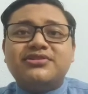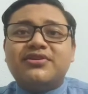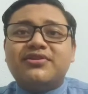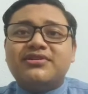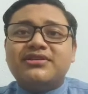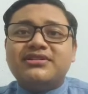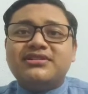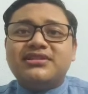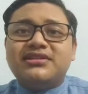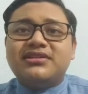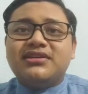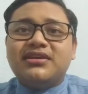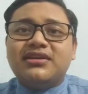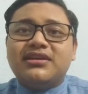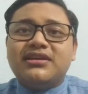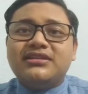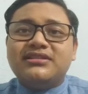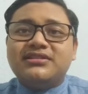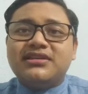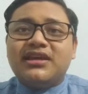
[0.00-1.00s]
oryzae
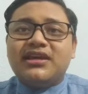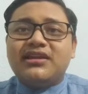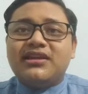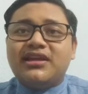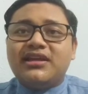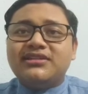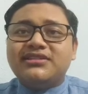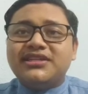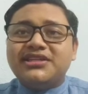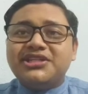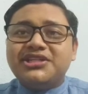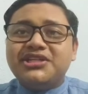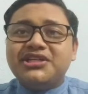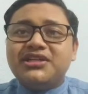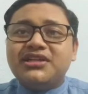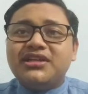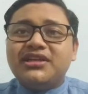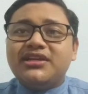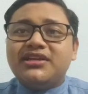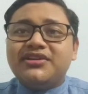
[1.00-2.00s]
is an
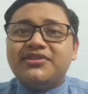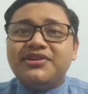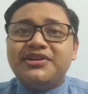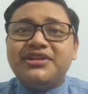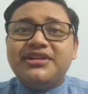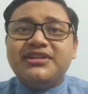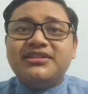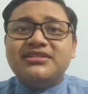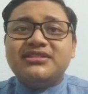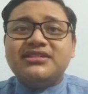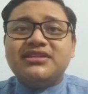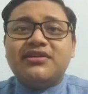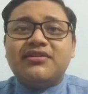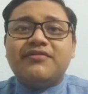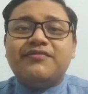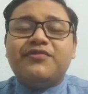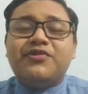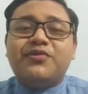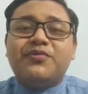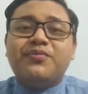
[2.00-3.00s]
essential ingredient
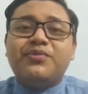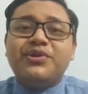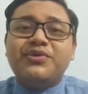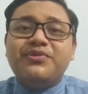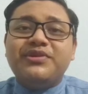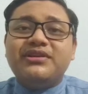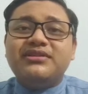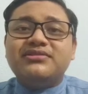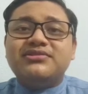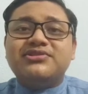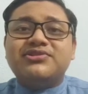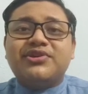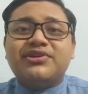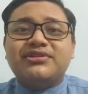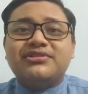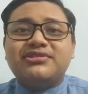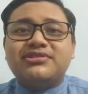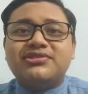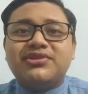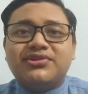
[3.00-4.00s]
for brewing soy
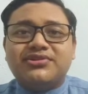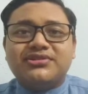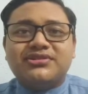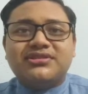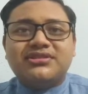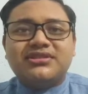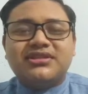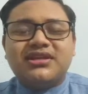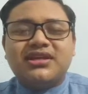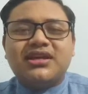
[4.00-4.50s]
sauce.